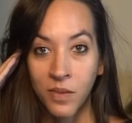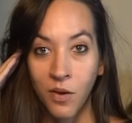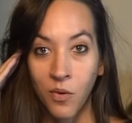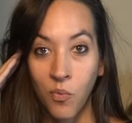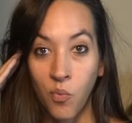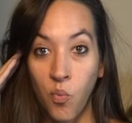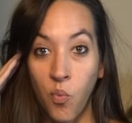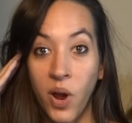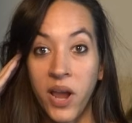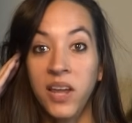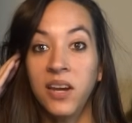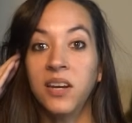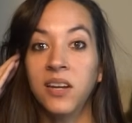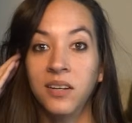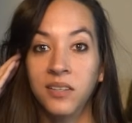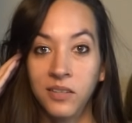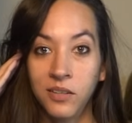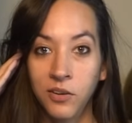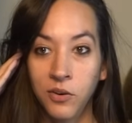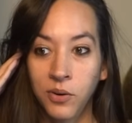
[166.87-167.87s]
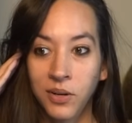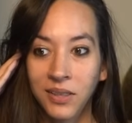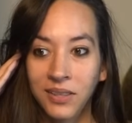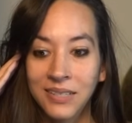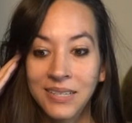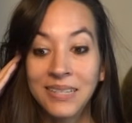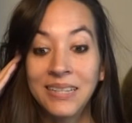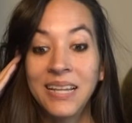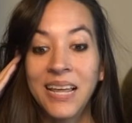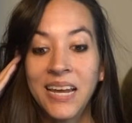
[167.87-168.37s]
waited, you know,
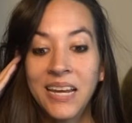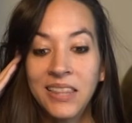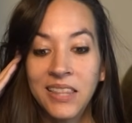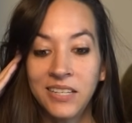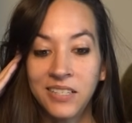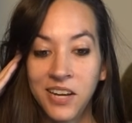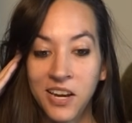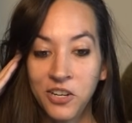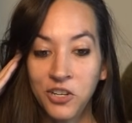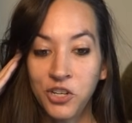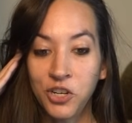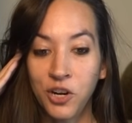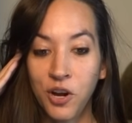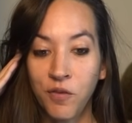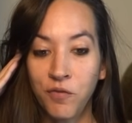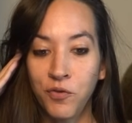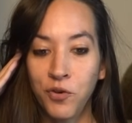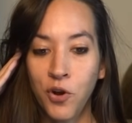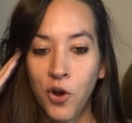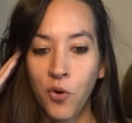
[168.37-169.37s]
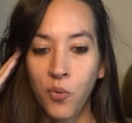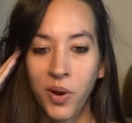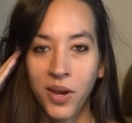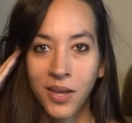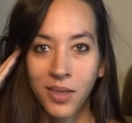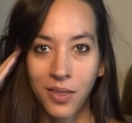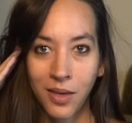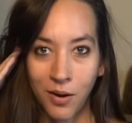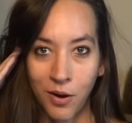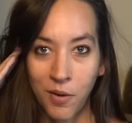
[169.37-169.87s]
delayed the tension of
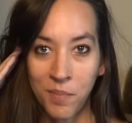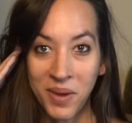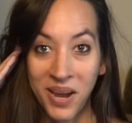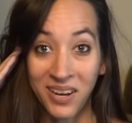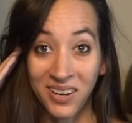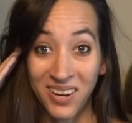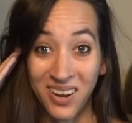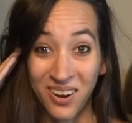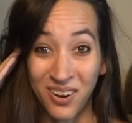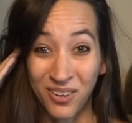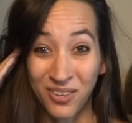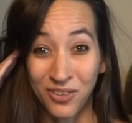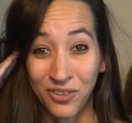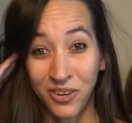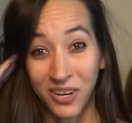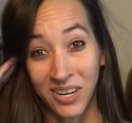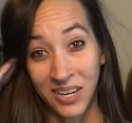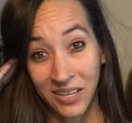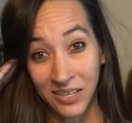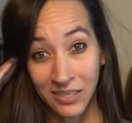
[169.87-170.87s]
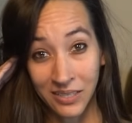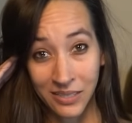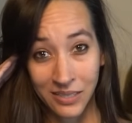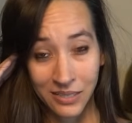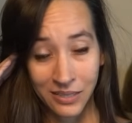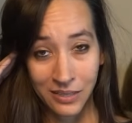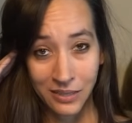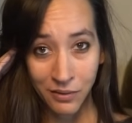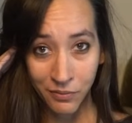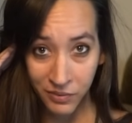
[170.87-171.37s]
knowing that our main character
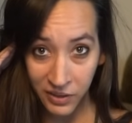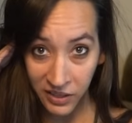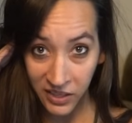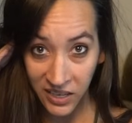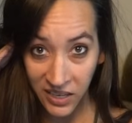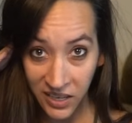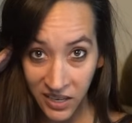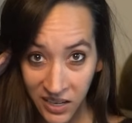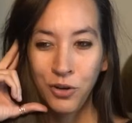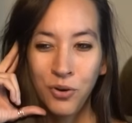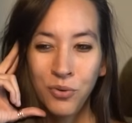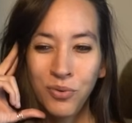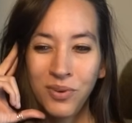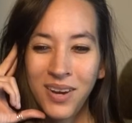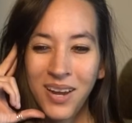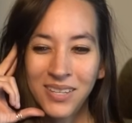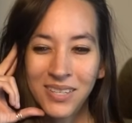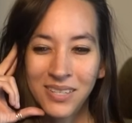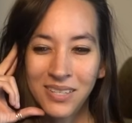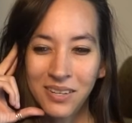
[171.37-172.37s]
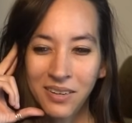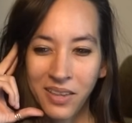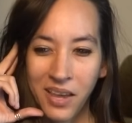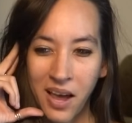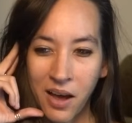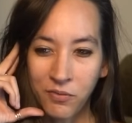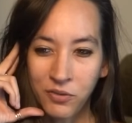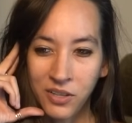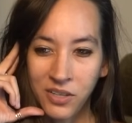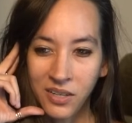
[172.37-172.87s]
is the villain? You don't necessarily
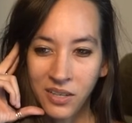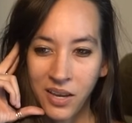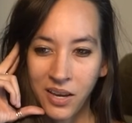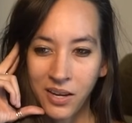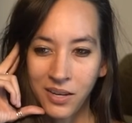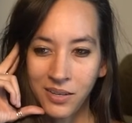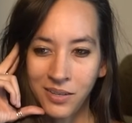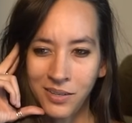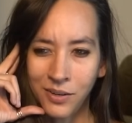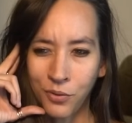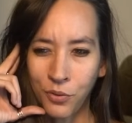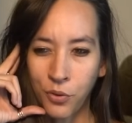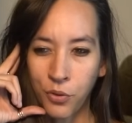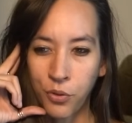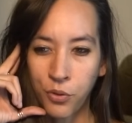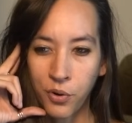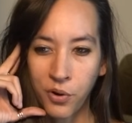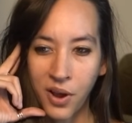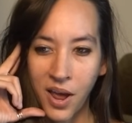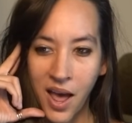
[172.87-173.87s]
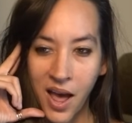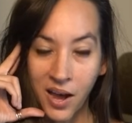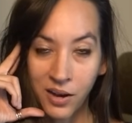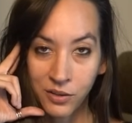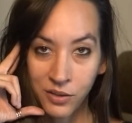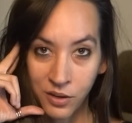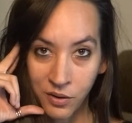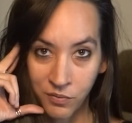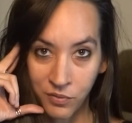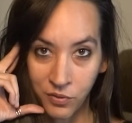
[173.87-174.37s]
have to delay it until the third
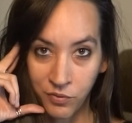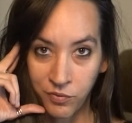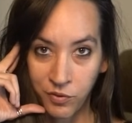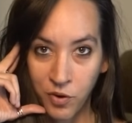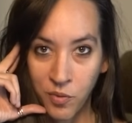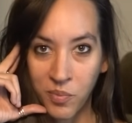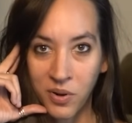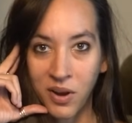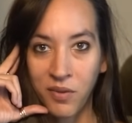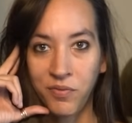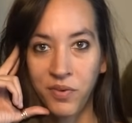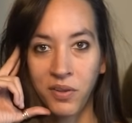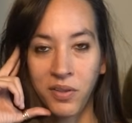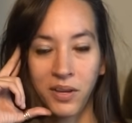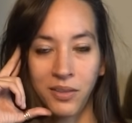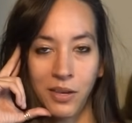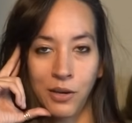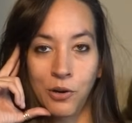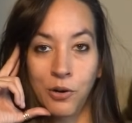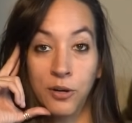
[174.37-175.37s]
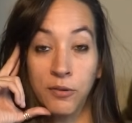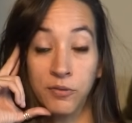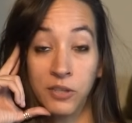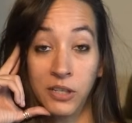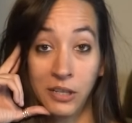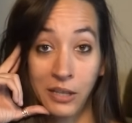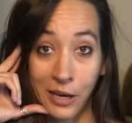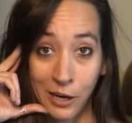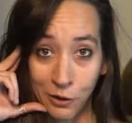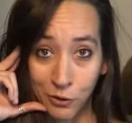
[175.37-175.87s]
act of the film, but I felt like they could have
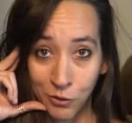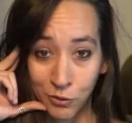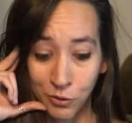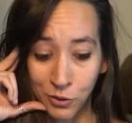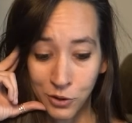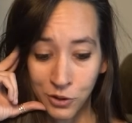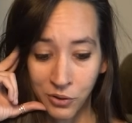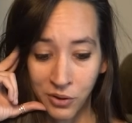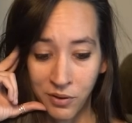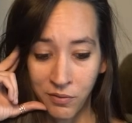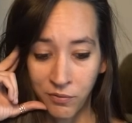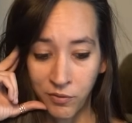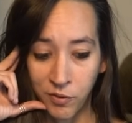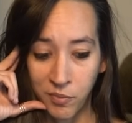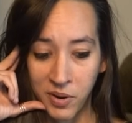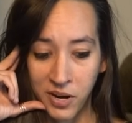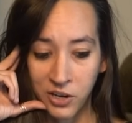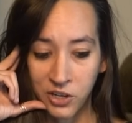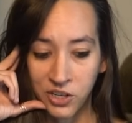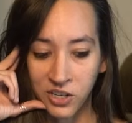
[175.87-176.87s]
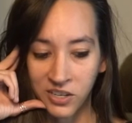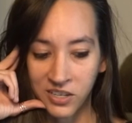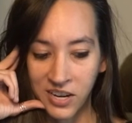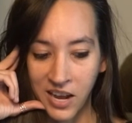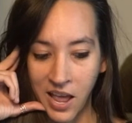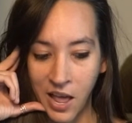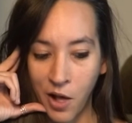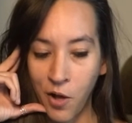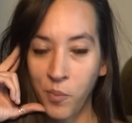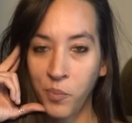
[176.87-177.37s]
delayed crucial information to
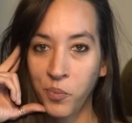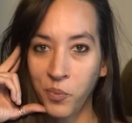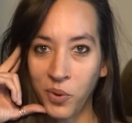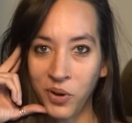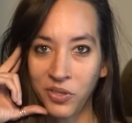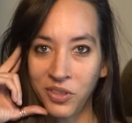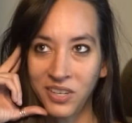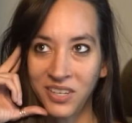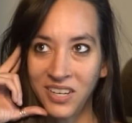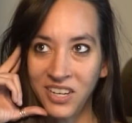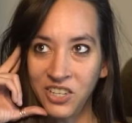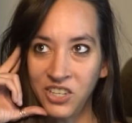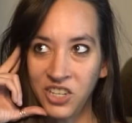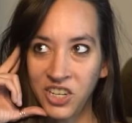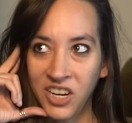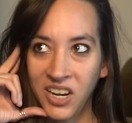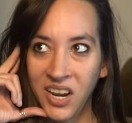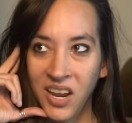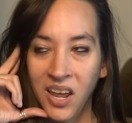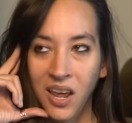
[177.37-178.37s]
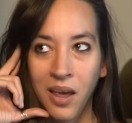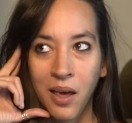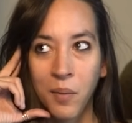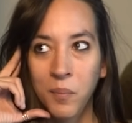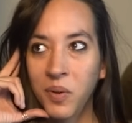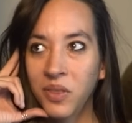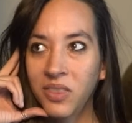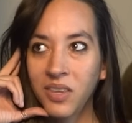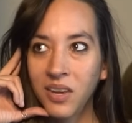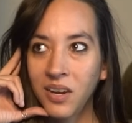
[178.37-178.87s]
help with the tension.
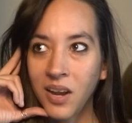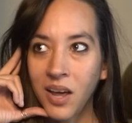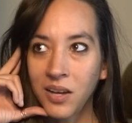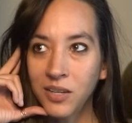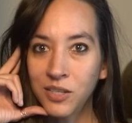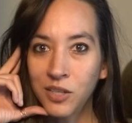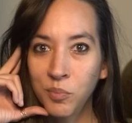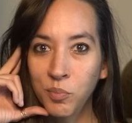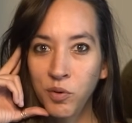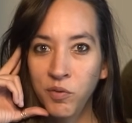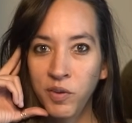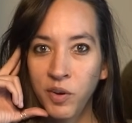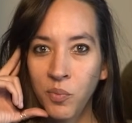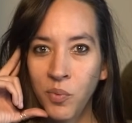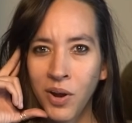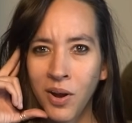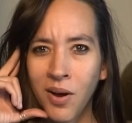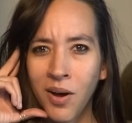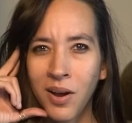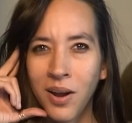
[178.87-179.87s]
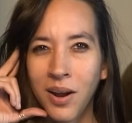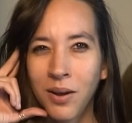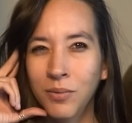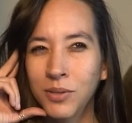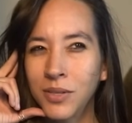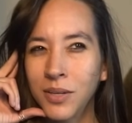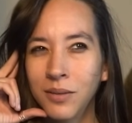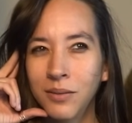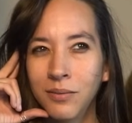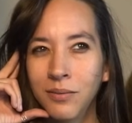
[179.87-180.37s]
But then as the movie went on, I
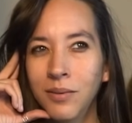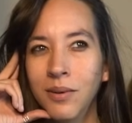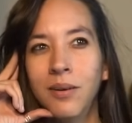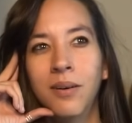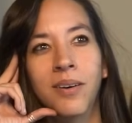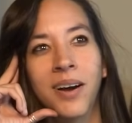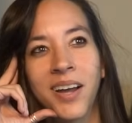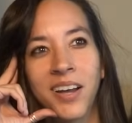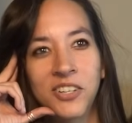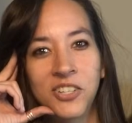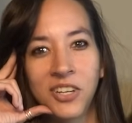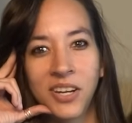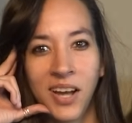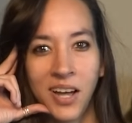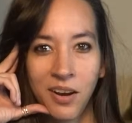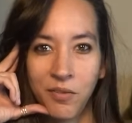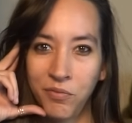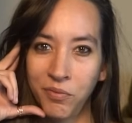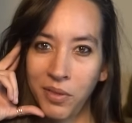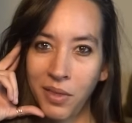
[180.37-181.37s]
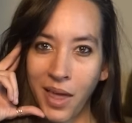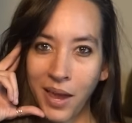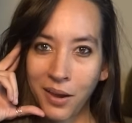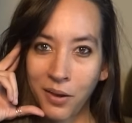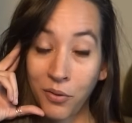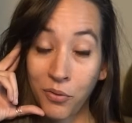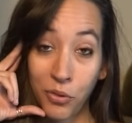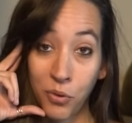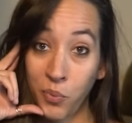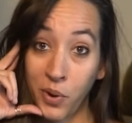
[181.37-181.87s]
was like, no, I actually kind of
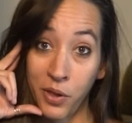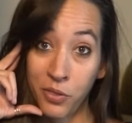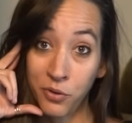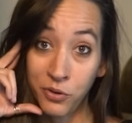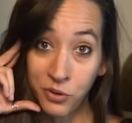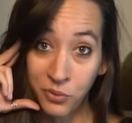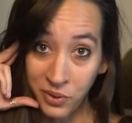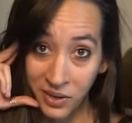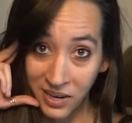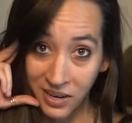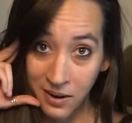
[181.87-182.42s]
like the way they're doing